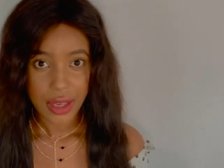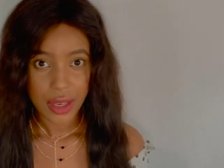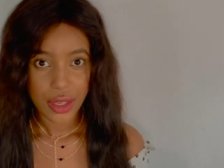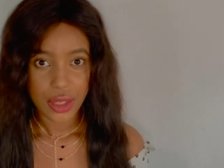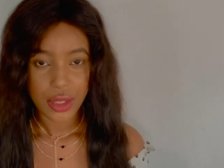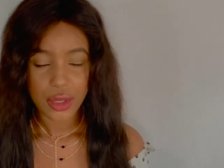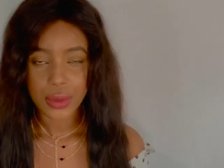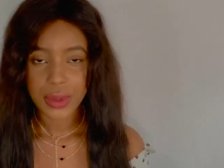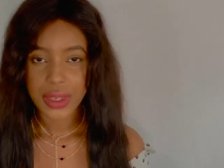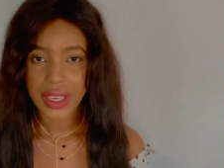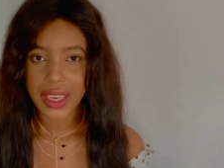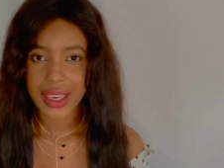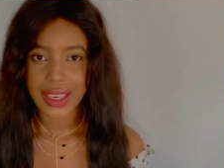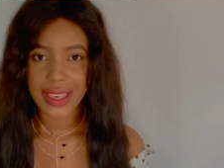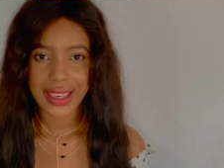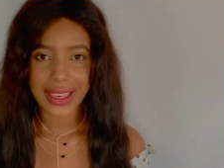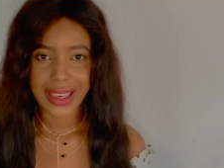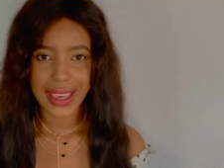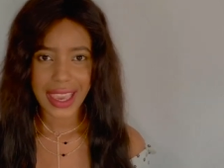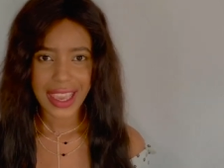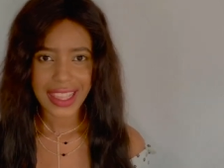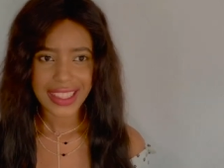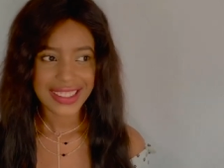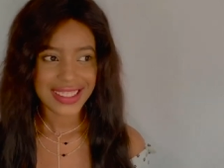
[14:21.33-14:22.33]
You can
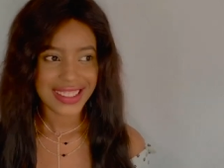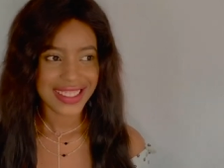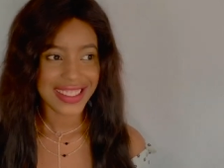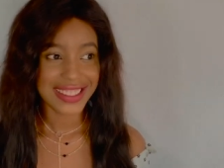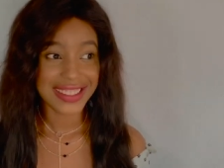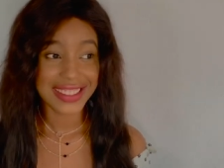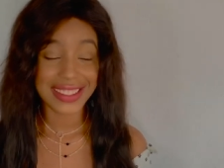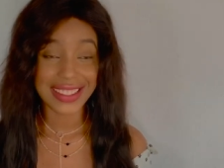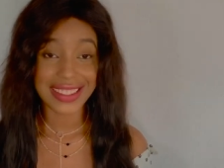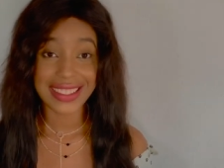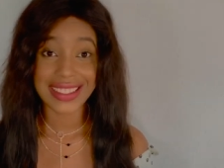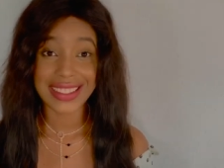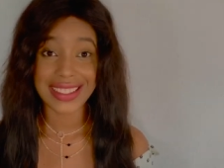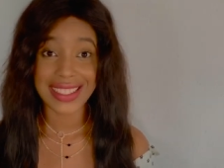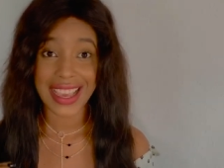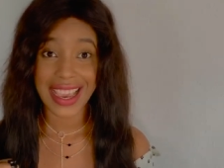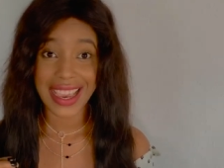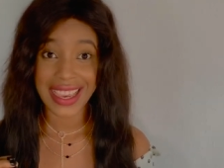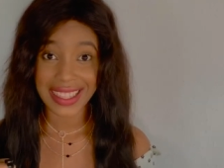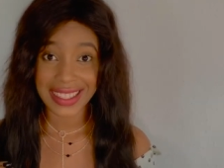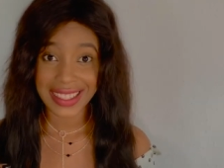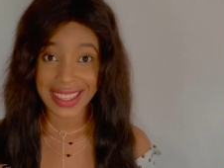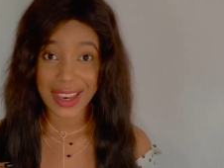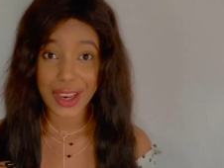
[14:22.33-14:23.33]
get
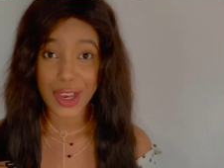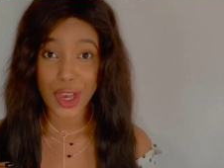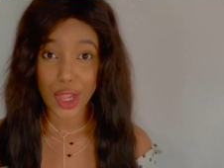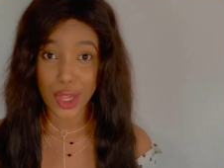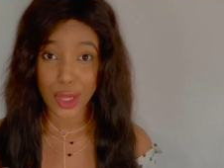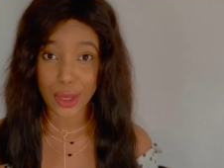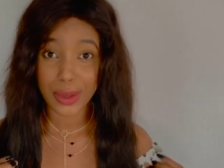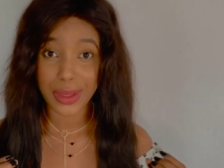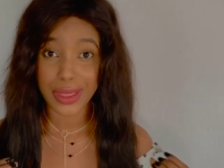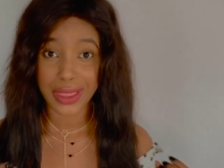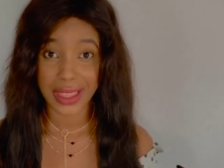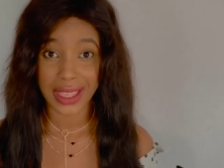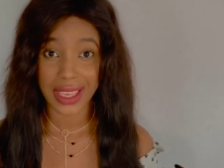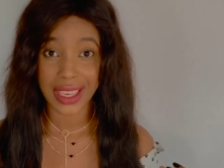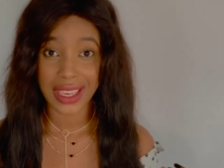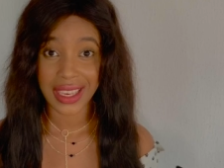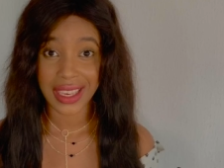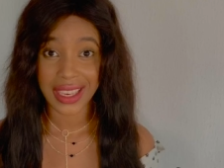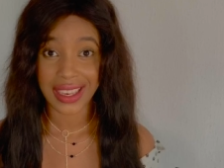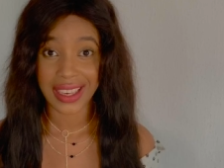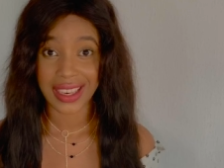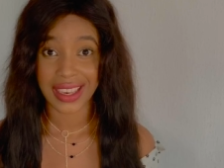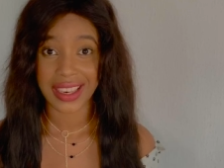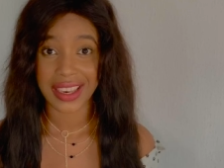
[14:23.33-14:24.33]
designer
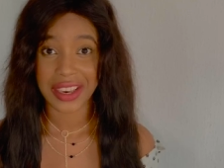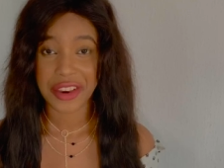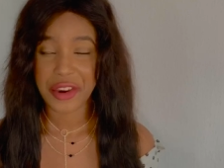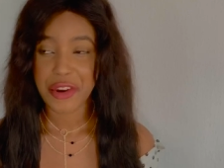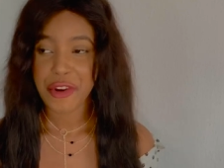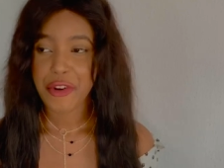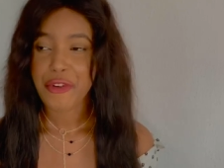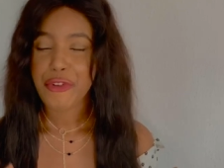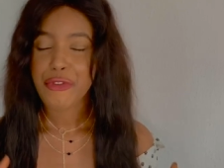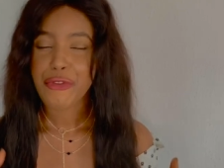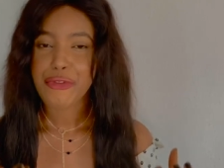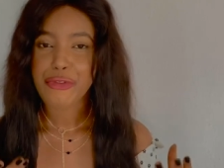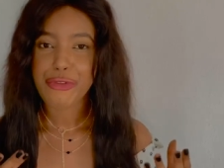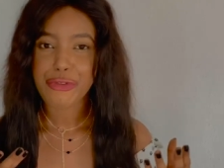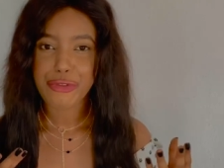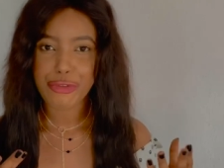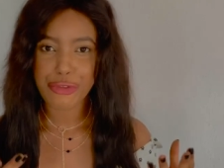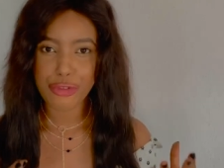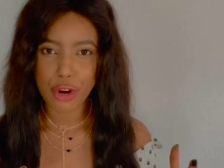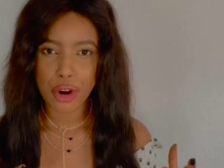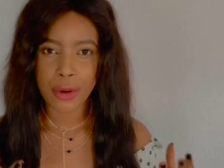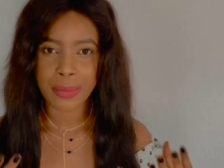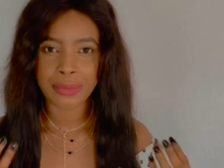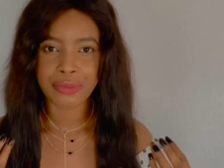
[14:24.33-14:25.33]
clothing
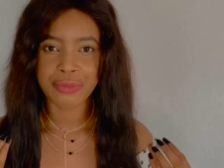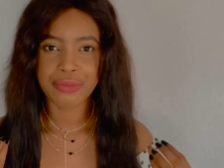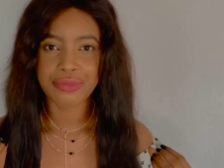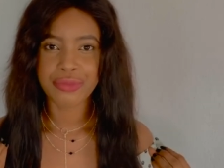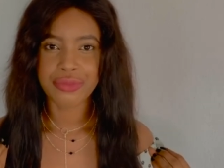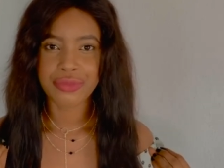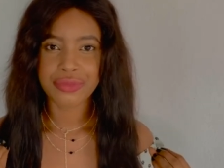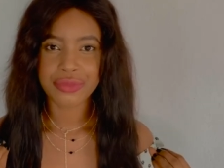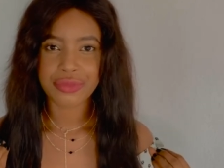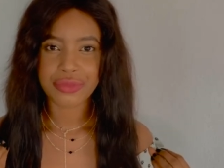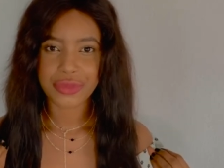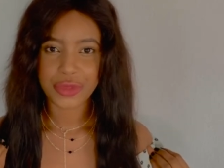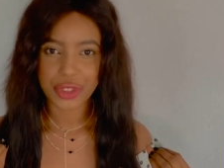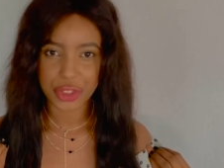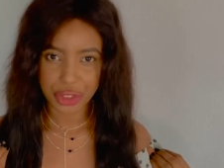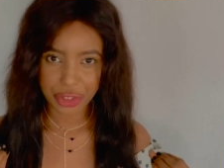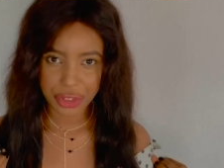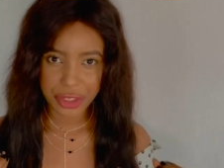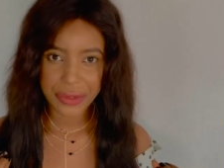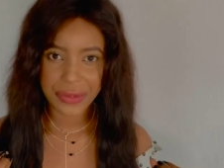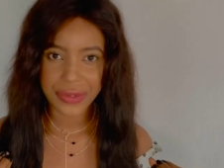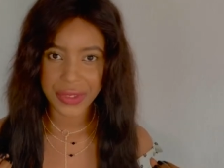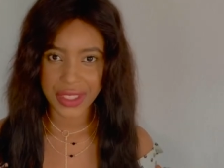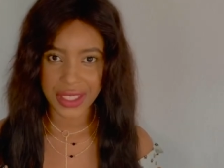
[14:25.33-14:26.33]
from
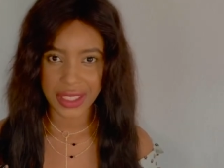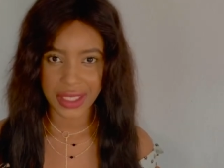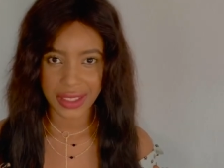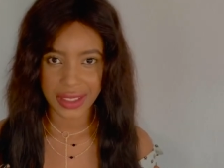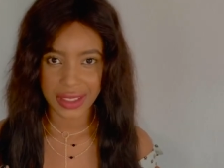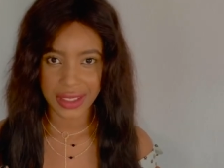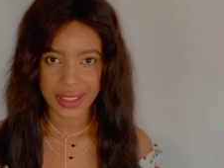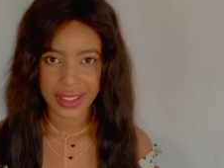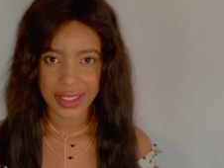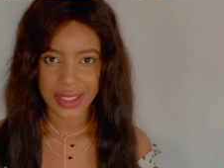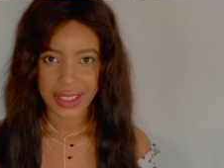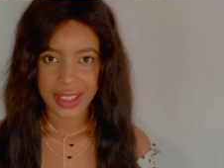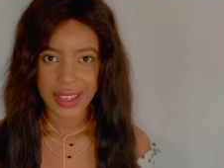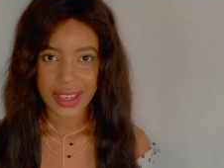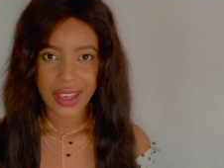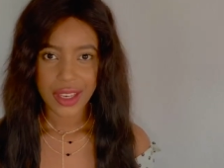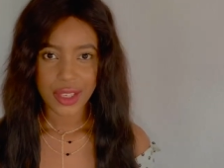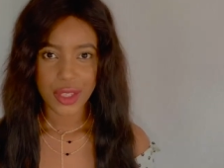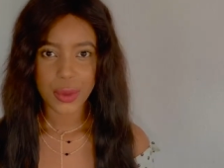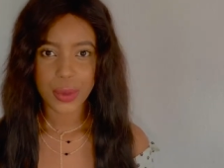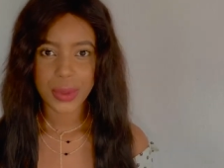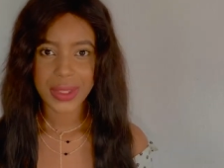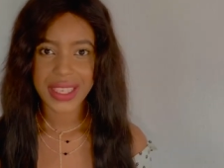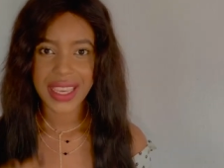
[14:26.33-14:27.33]
thrifting.
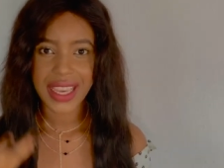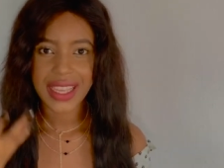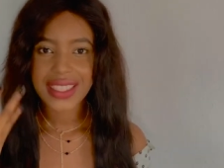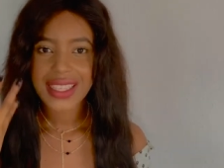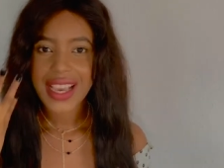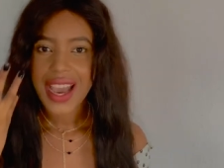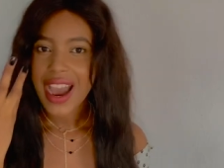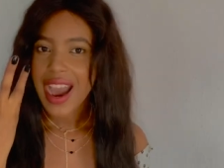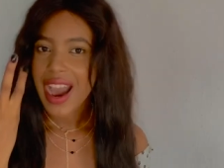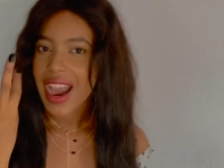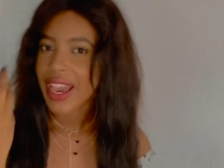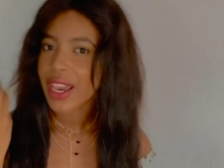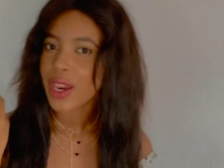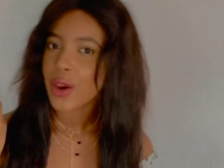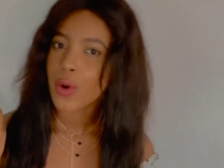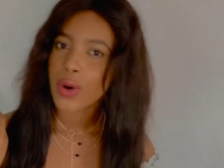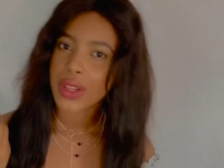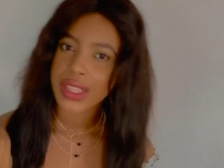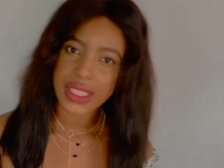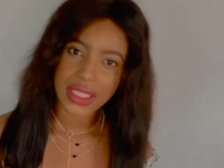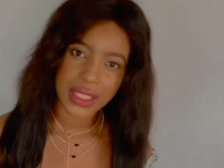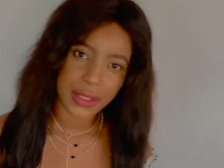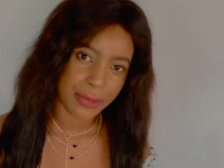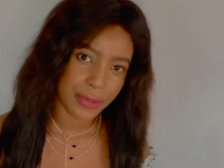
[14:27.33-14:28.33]
You would get high
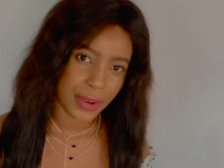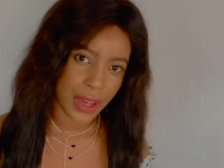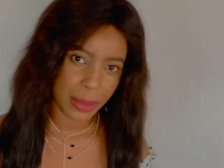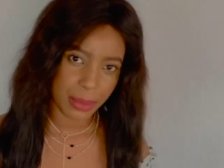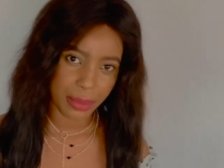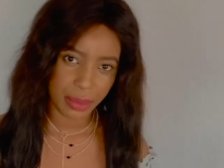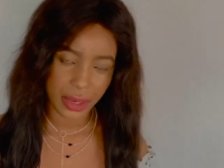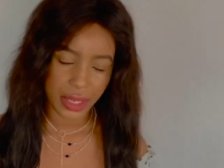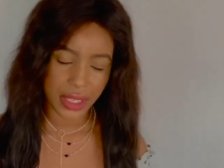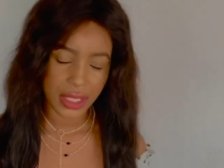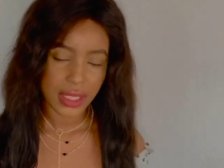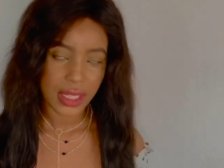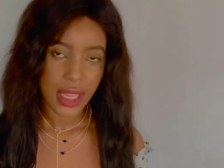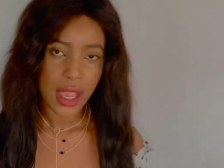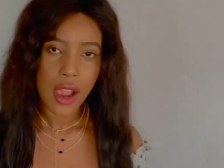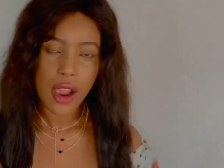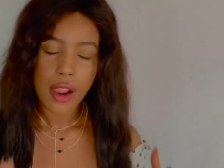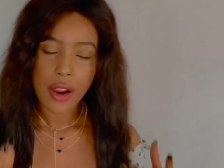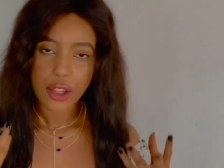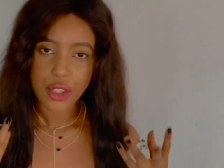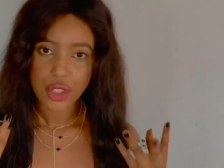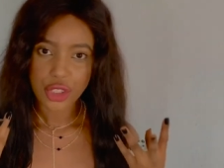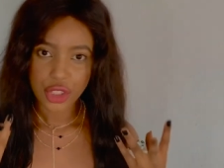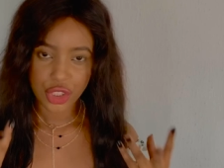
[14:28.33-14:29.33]
quality fabrics
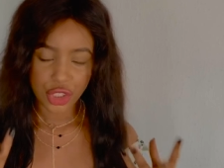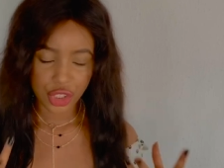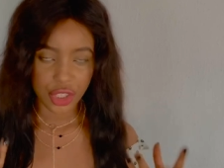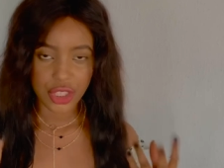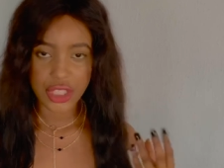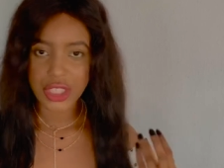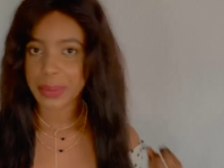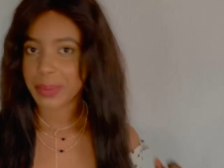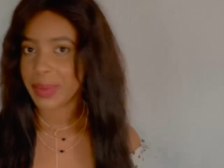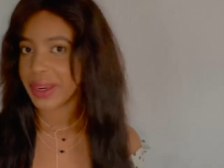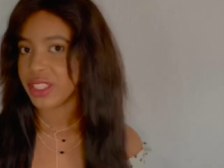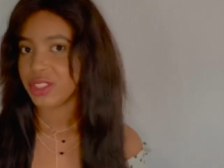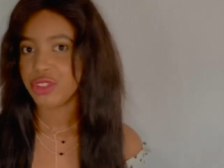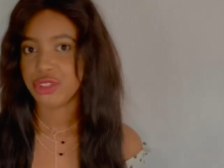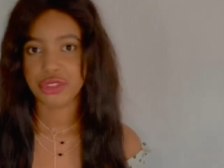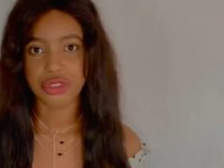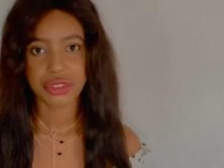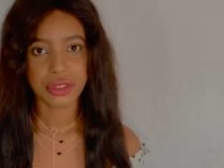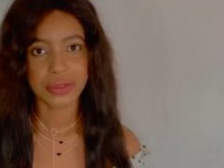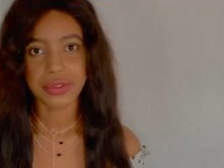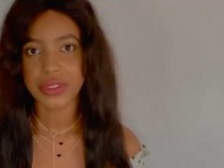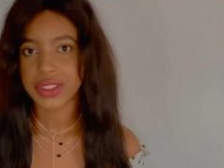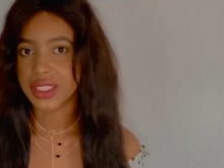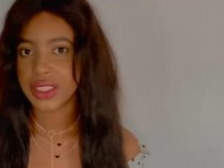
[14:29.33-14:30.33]
just by
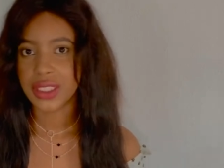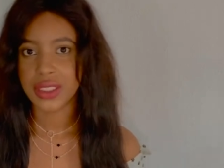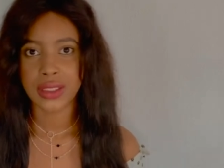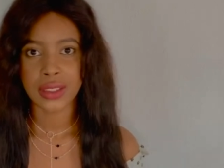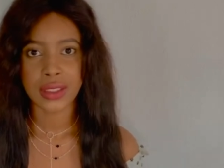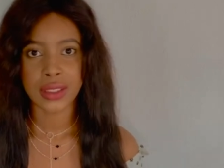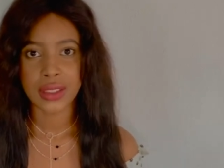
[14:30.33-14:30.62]
thrifting.